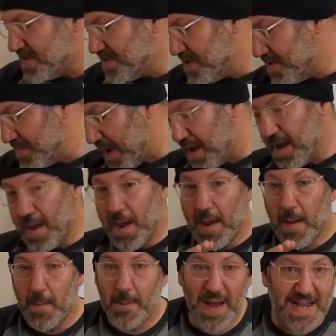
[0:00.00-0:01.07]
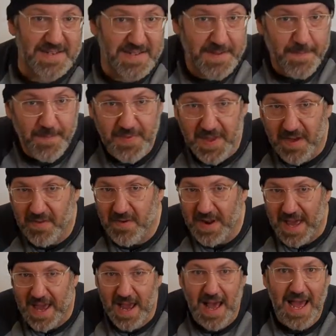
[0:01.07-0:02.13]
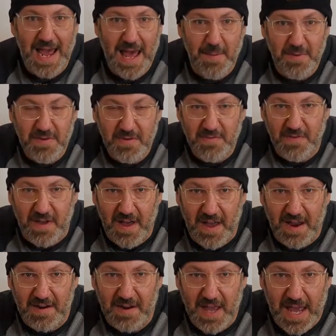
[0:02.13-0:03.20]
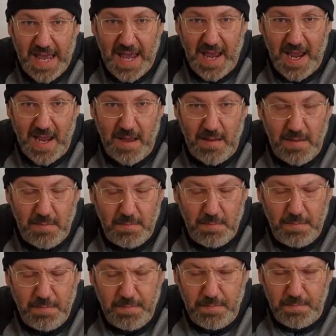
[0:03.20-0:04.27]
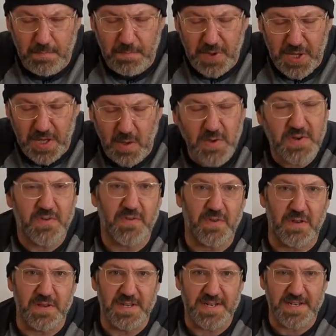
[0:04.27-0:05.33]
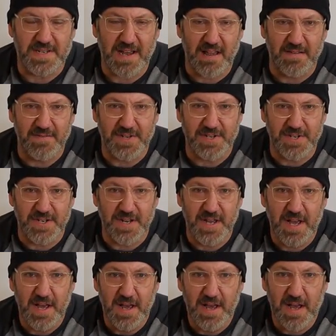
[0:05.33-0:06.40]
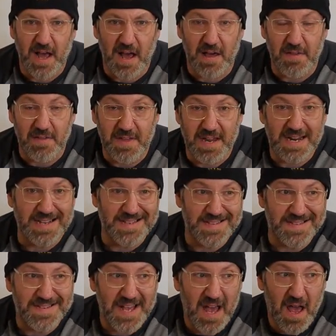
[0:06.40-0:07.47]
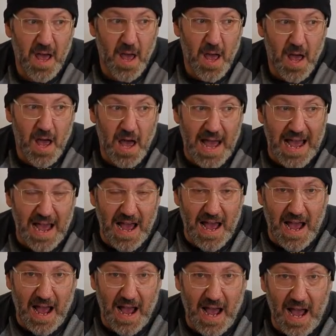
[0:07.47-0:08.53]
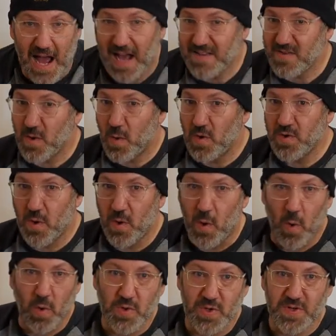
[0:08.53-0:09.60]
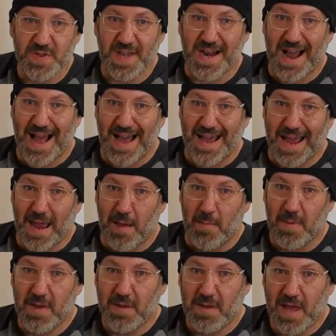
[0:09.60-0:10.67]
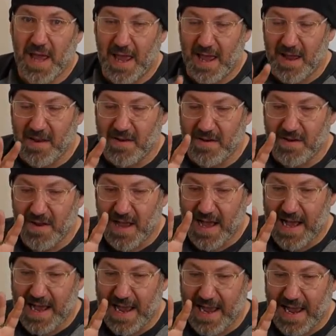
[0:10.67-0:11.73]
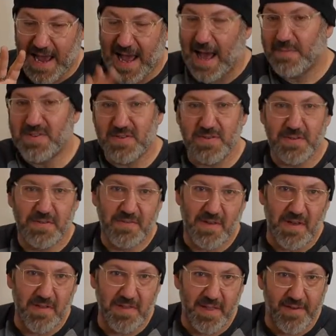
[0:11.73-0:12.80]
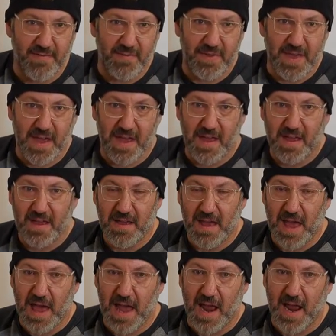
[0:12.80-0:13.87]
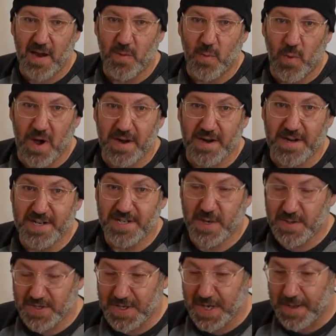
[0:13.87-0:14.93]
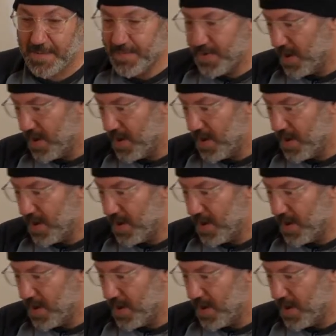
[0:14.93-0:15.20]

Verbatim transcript: Excuse me. But the other day I happened to find a beautiful little television uh, that is as old or older than I am. And I absolutely fell in love with it and wanted to show it to you.